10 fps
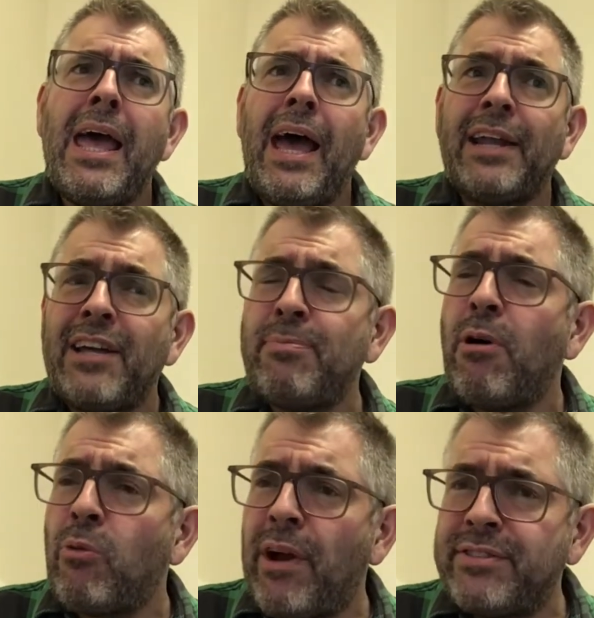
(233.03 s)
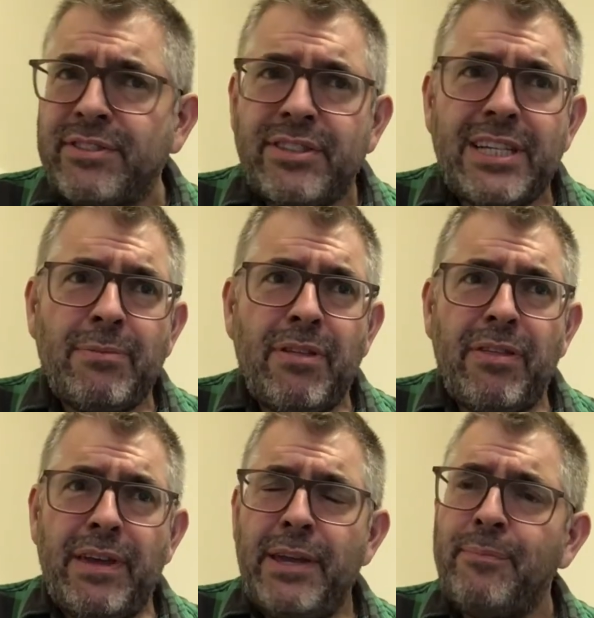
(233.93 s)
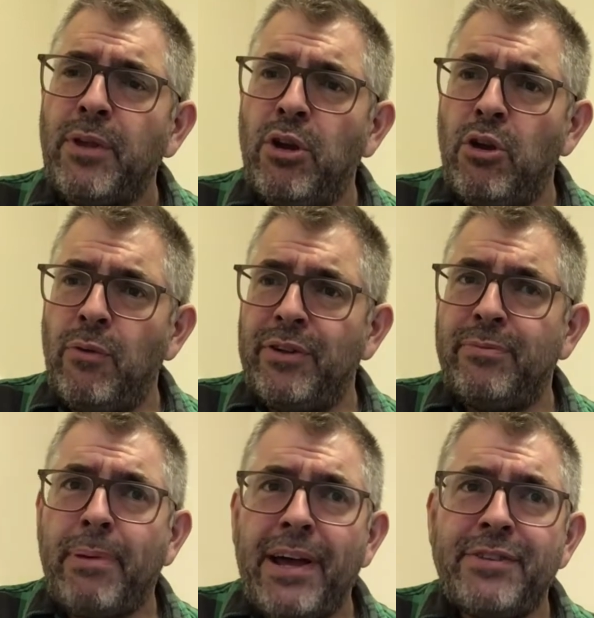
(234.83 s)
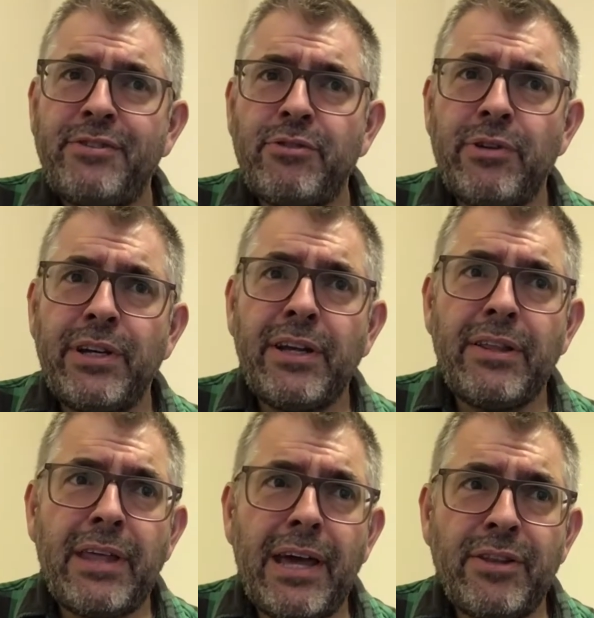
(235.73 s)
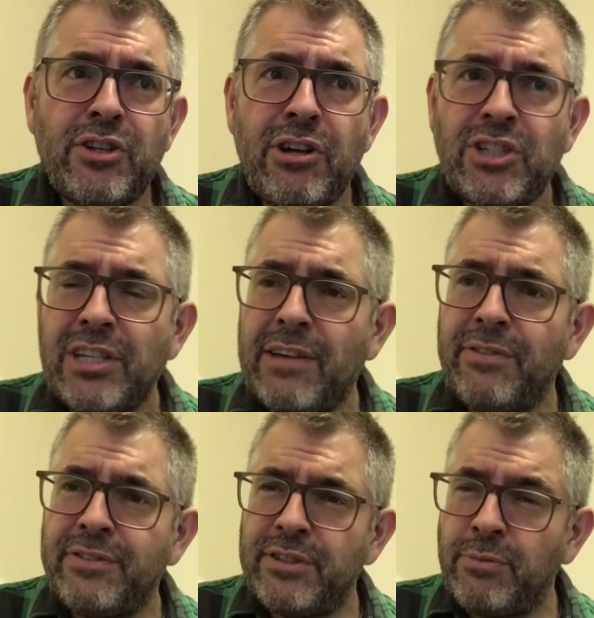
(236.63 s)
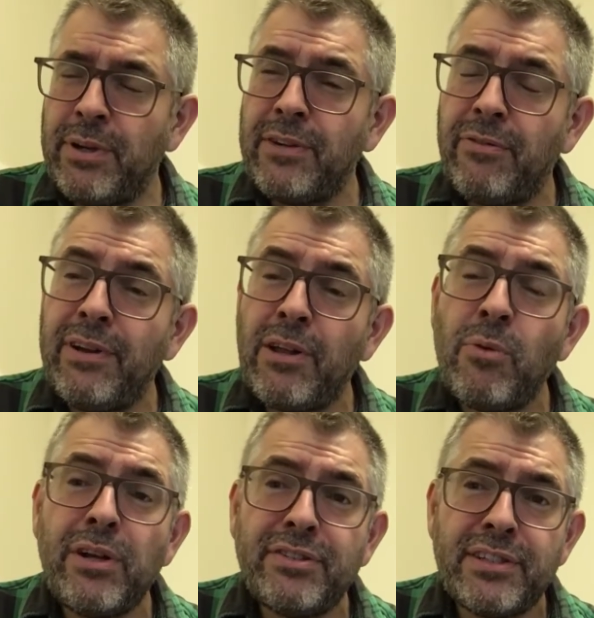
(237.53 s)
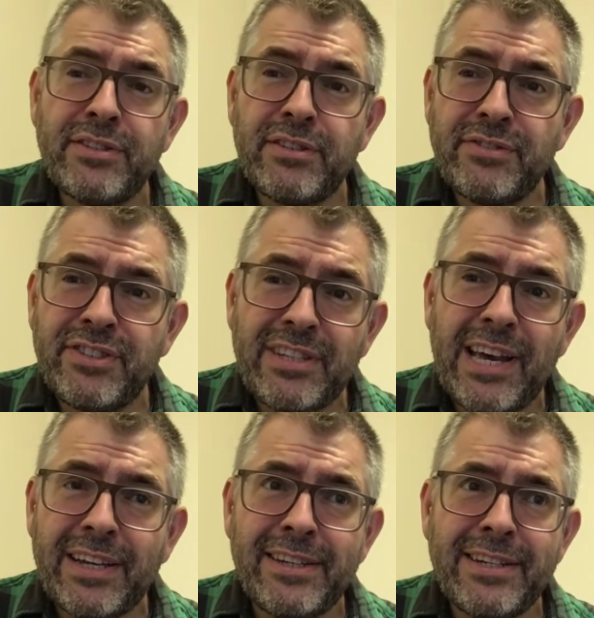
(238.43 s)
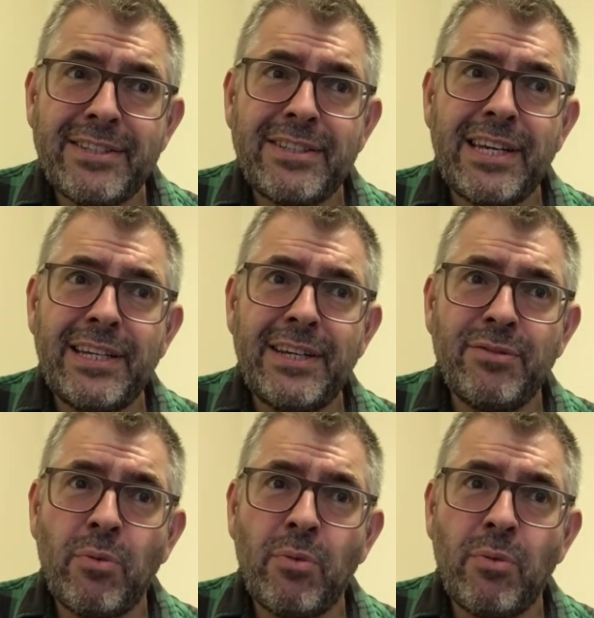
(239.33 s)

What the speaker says: And as Paul writes to Timothy, who is pastoring the church in Ephesus, we can feel a real sense of sadness in his